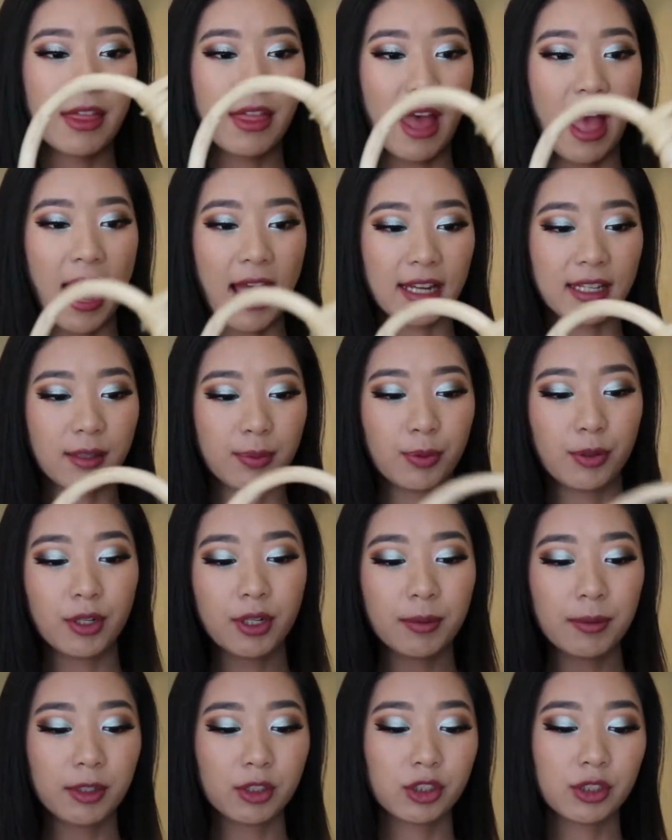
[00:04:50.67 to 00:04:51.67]
that
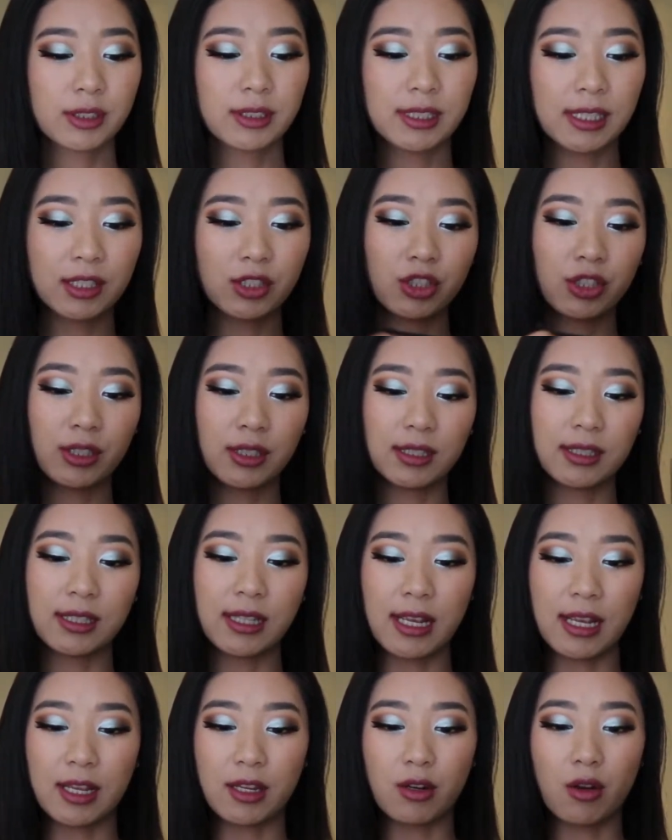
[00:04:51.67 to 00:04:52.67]
pretty much cinches
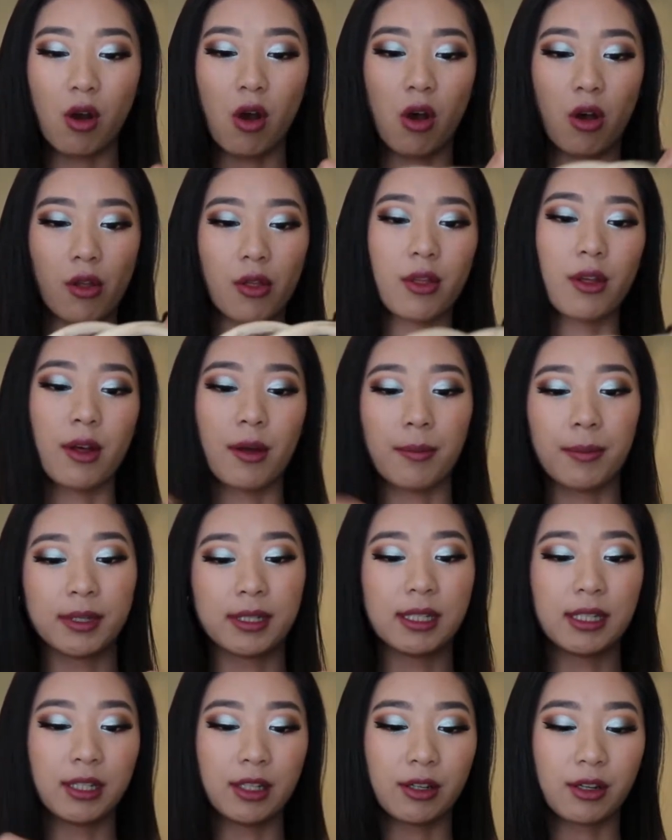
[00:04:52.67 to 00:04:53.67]
in all the
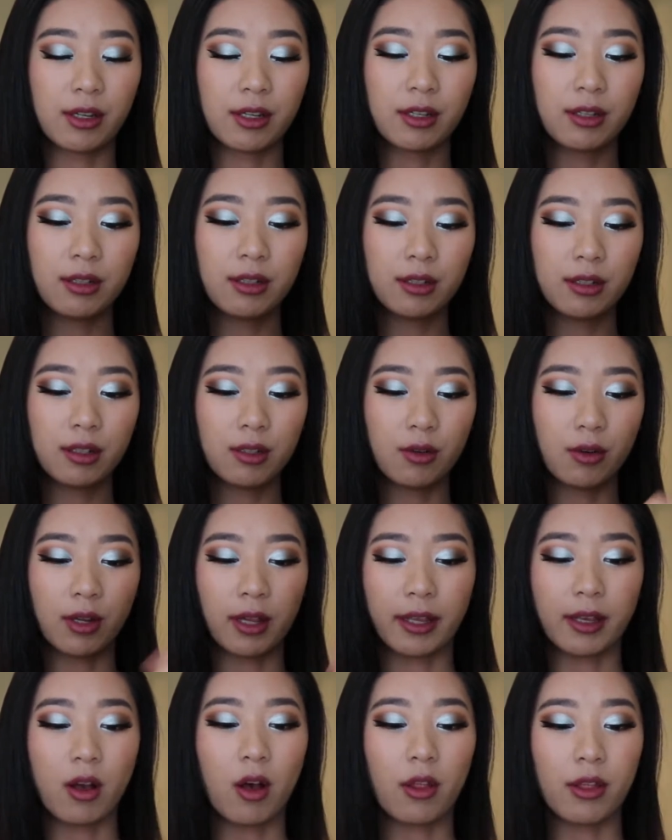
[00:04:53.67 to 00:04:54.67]
material or
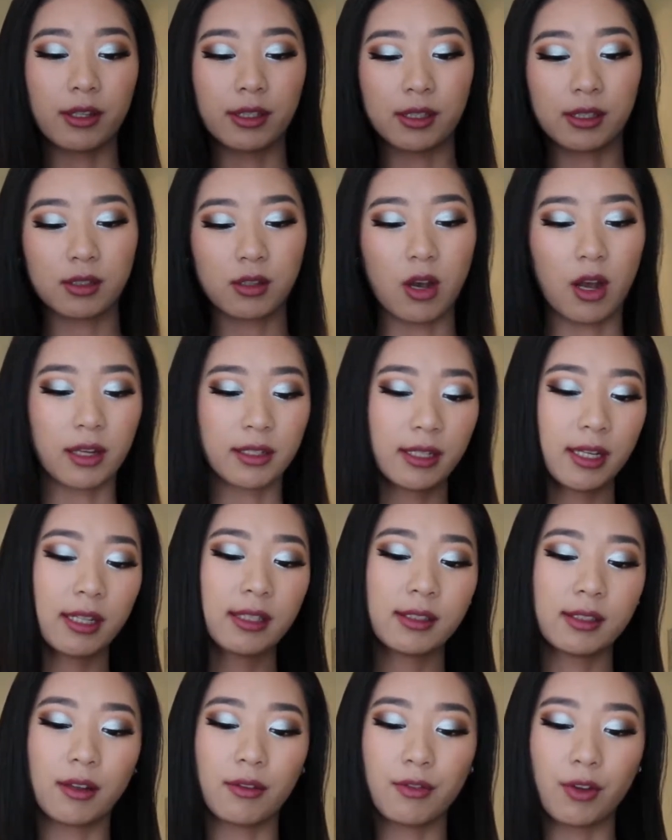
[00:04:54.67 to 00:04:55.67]
like all the
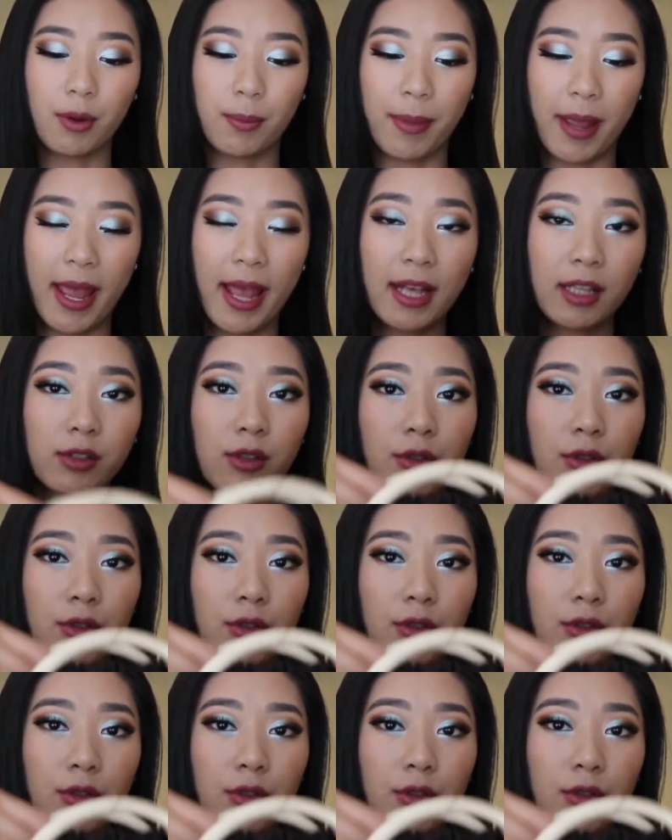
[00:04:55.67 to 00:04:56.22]
contents of your bag.